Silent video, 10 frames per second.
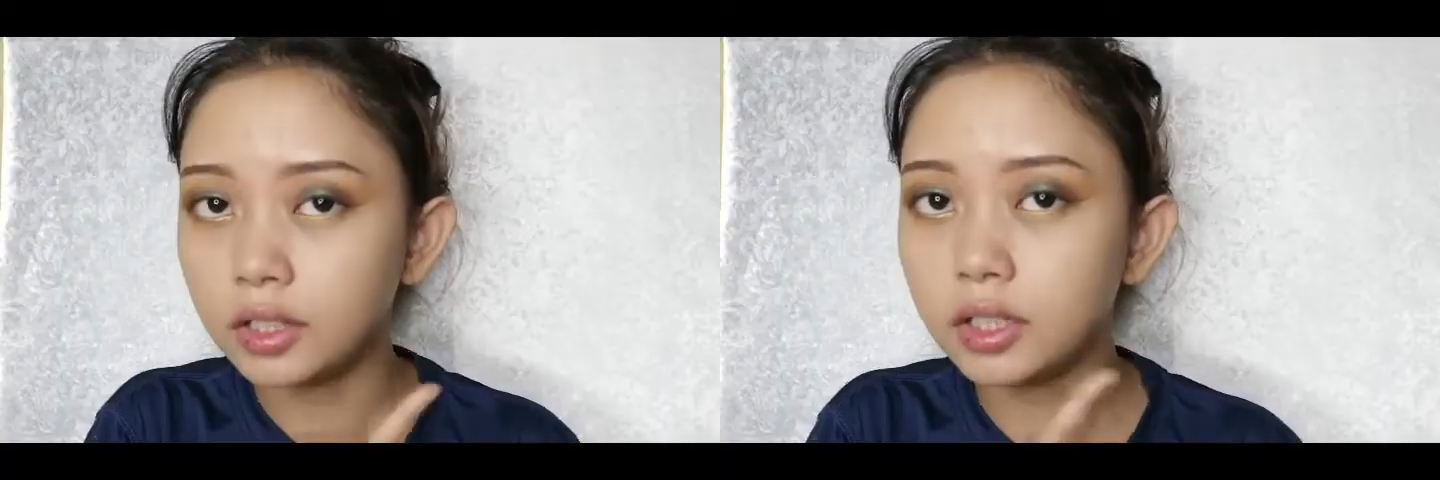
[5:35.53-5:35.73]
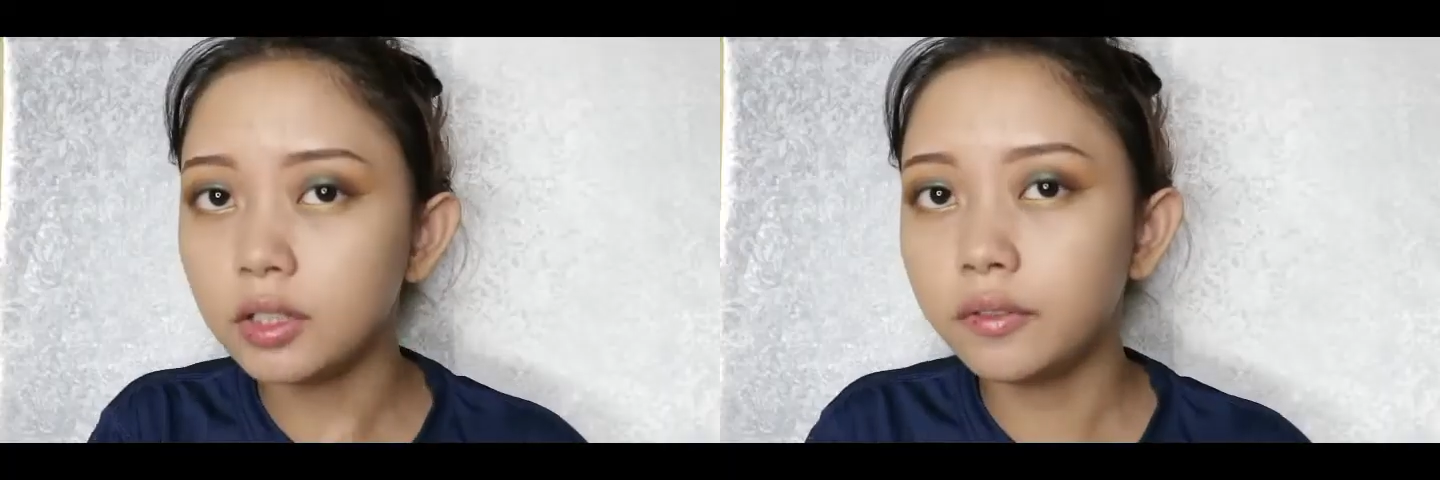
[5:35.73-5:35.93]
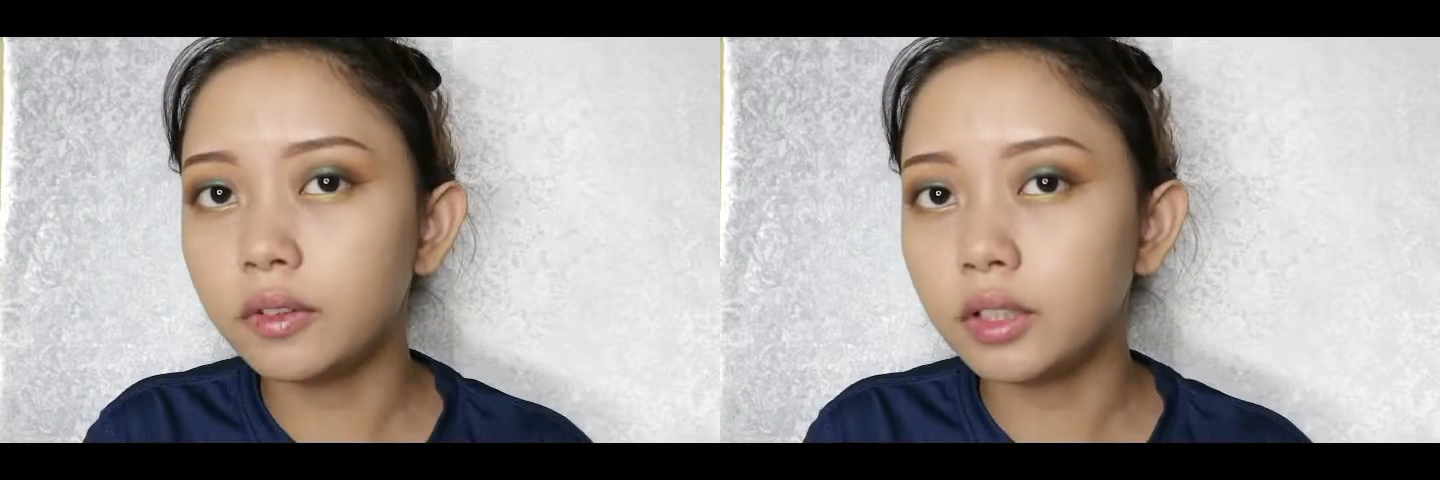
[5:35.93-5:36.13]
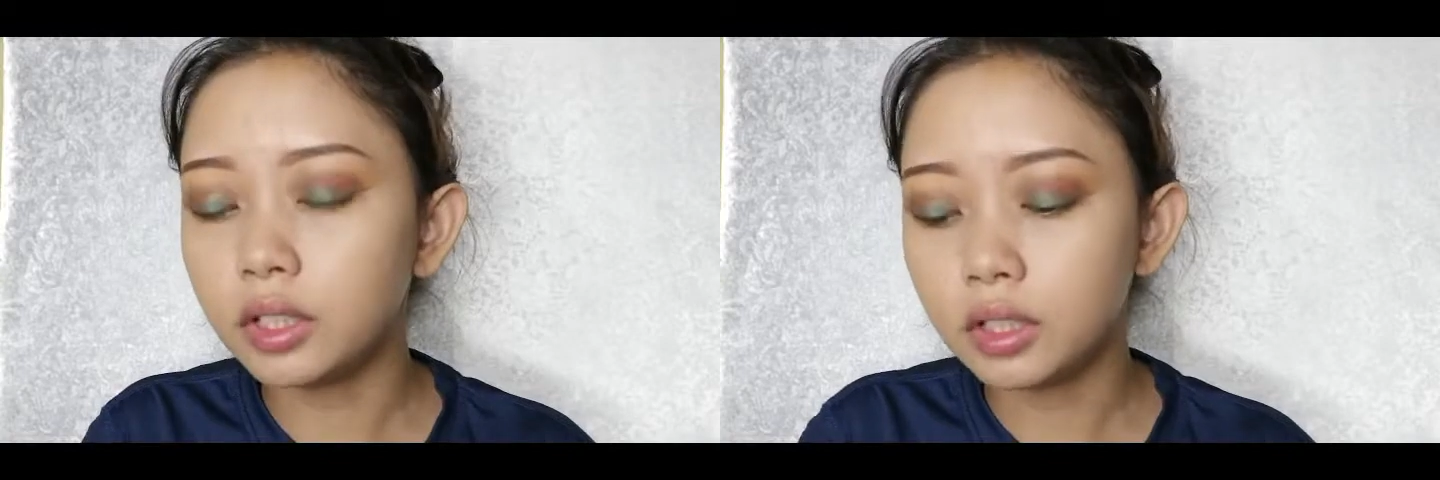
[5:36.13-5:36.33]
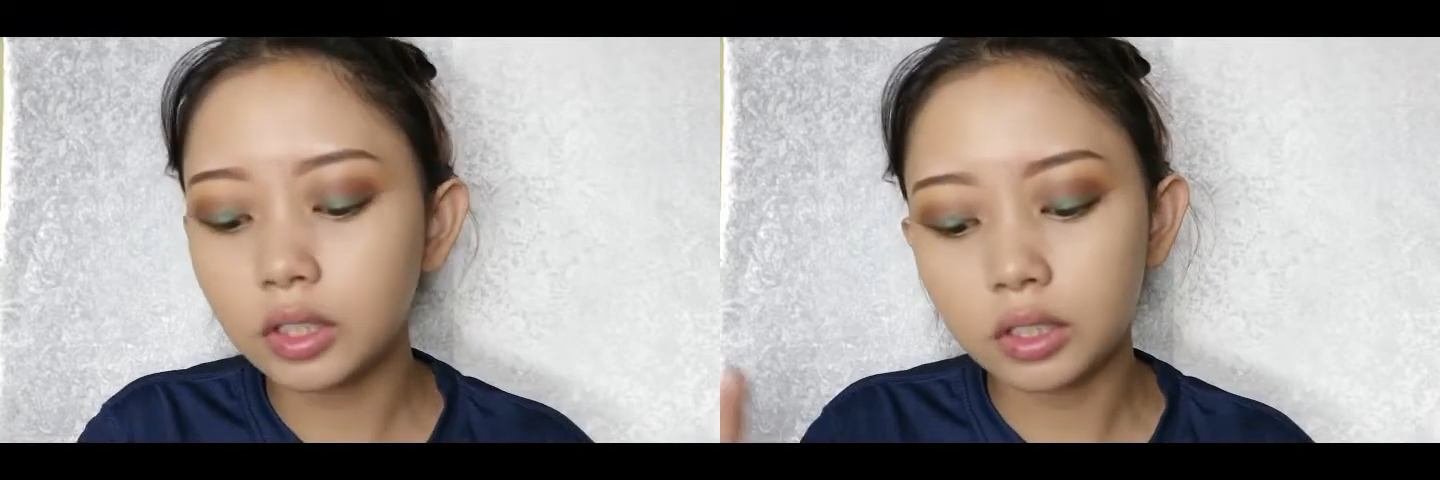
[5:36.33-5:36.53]
I think the
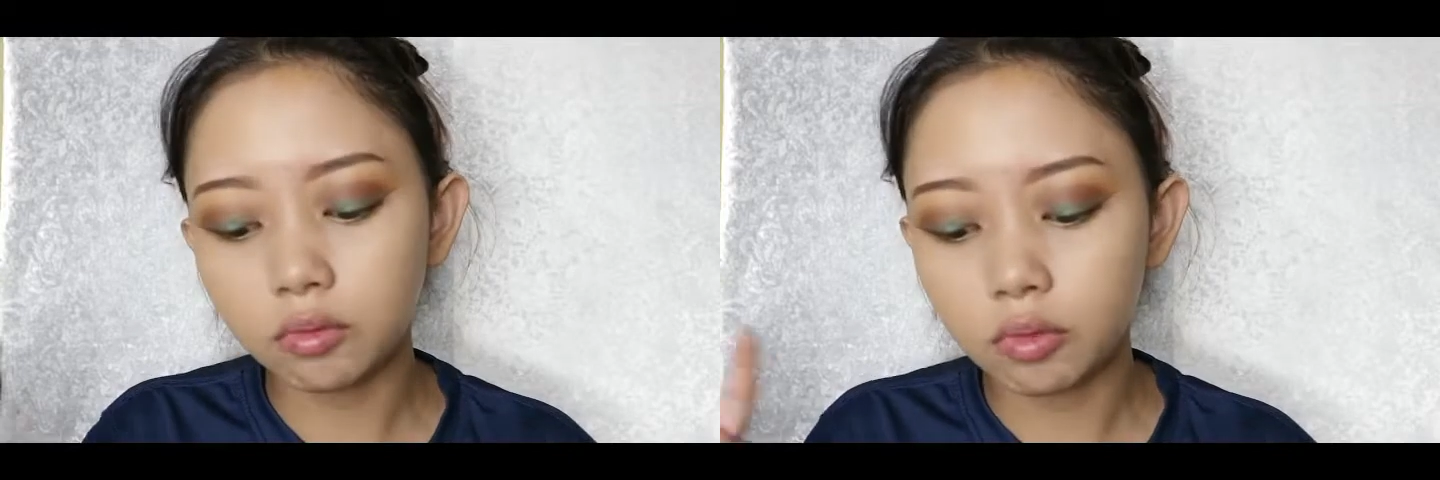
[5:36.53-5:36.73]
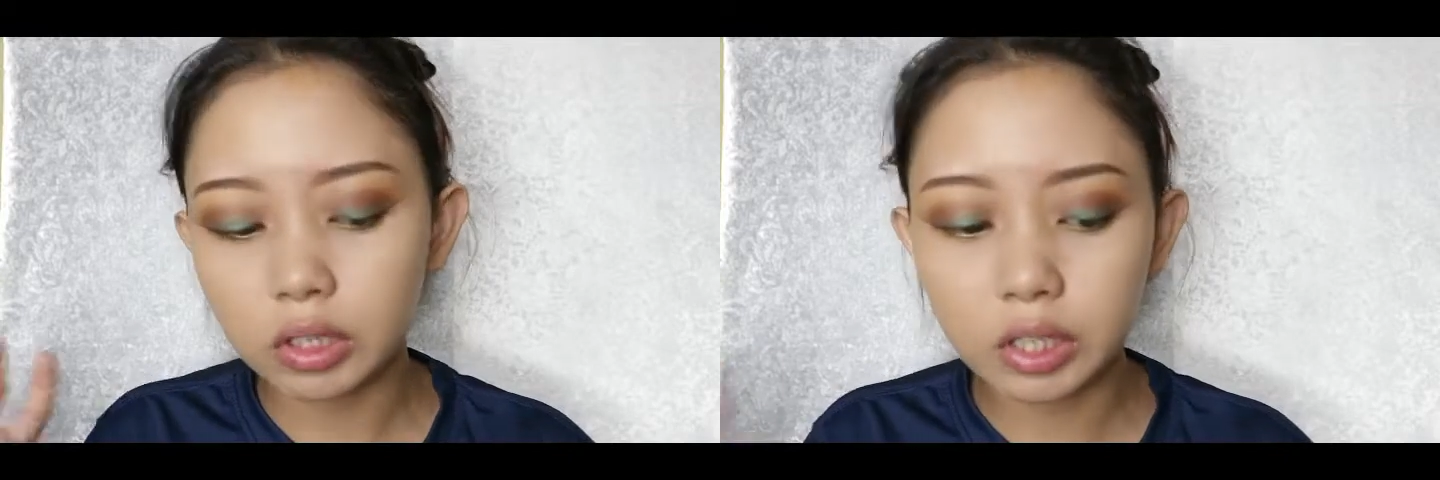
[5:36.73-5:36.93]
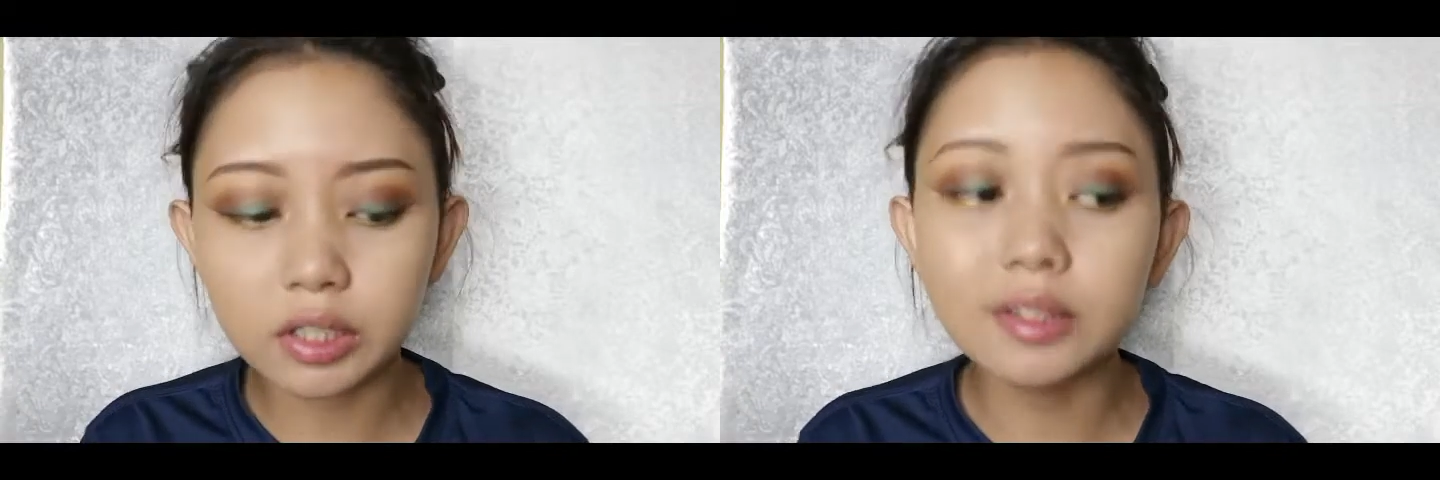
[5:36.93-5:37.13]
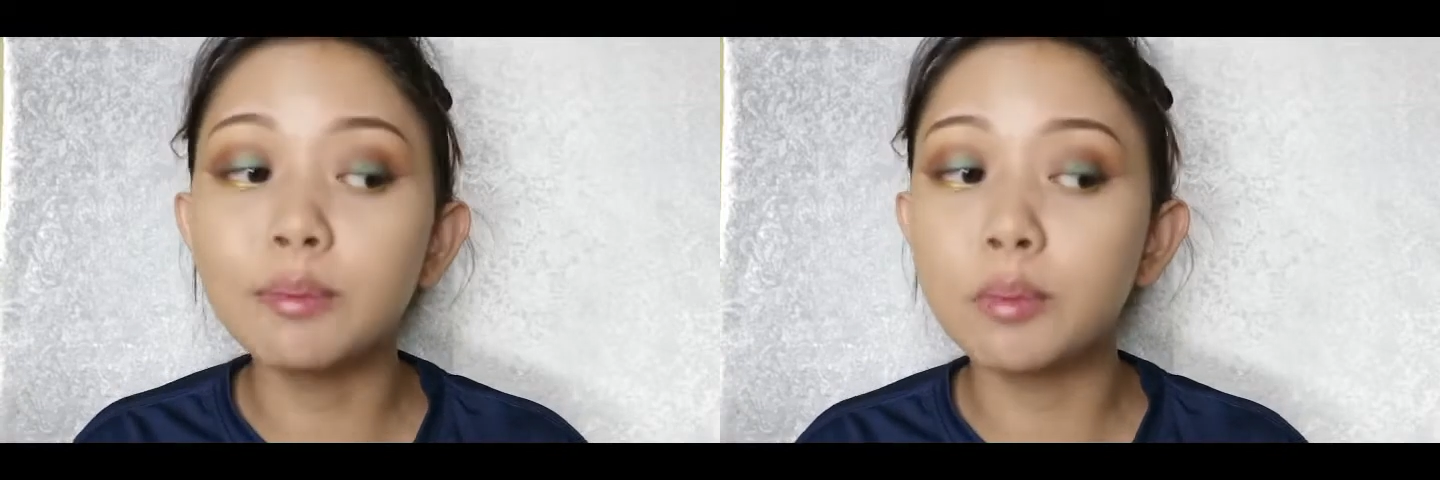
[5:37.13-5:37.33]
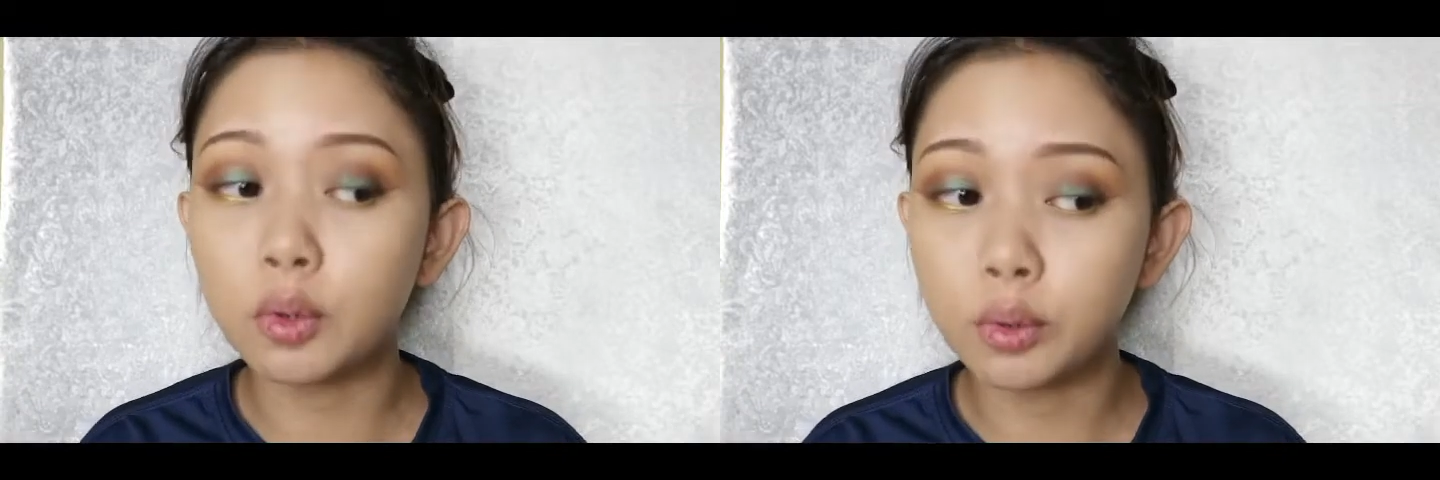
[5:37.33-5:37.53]
foundation is really
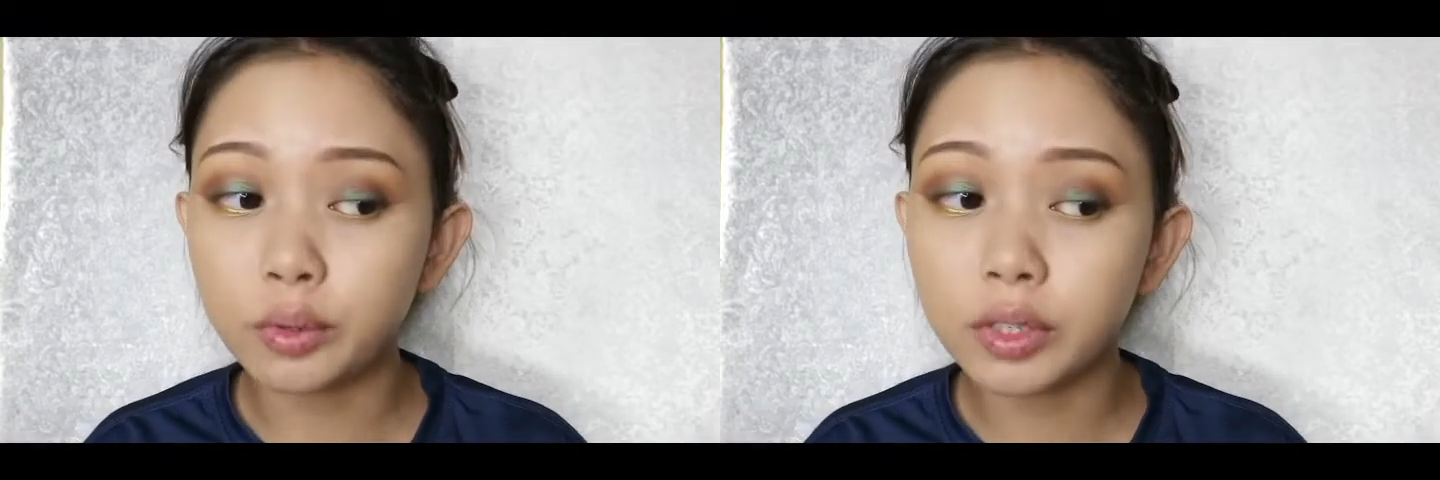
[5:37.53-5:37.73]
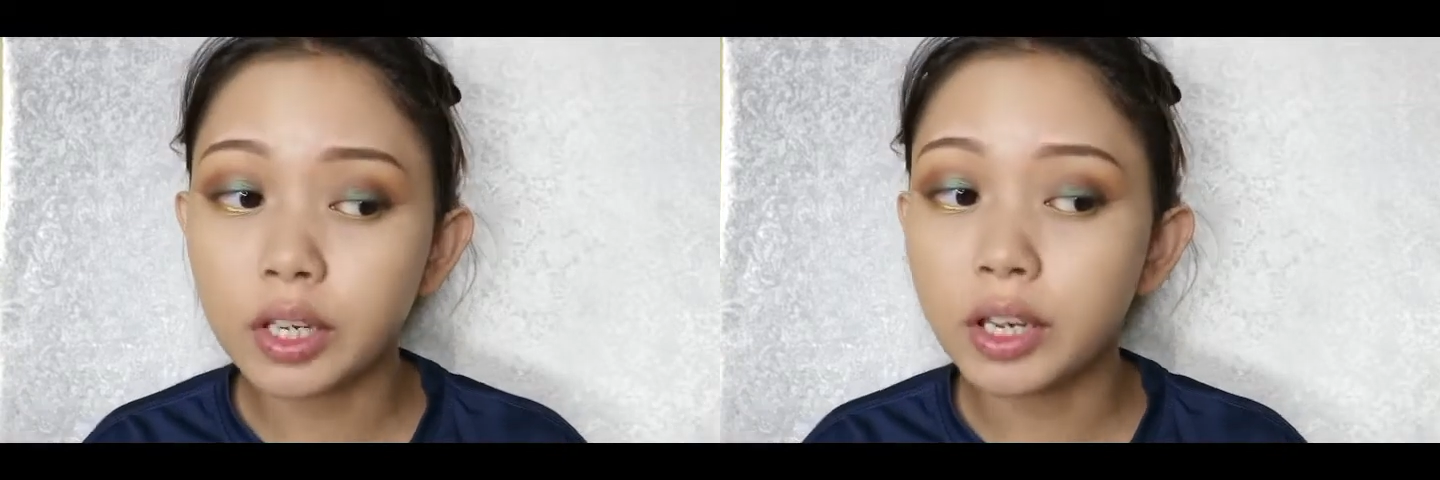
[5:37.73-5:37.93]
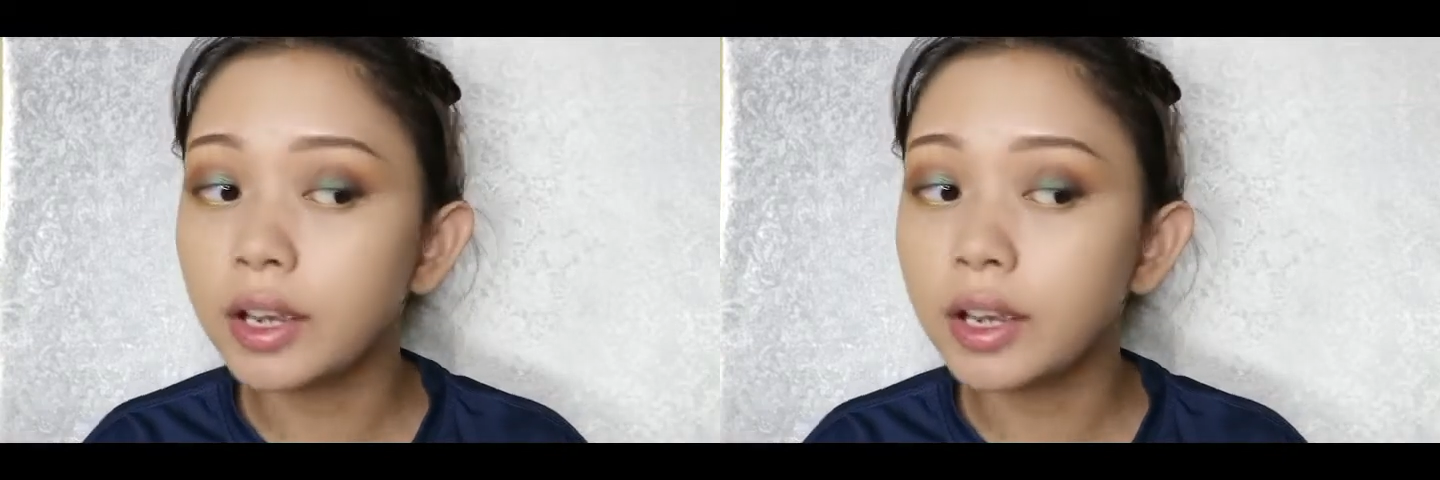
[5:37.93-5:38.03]
smooth.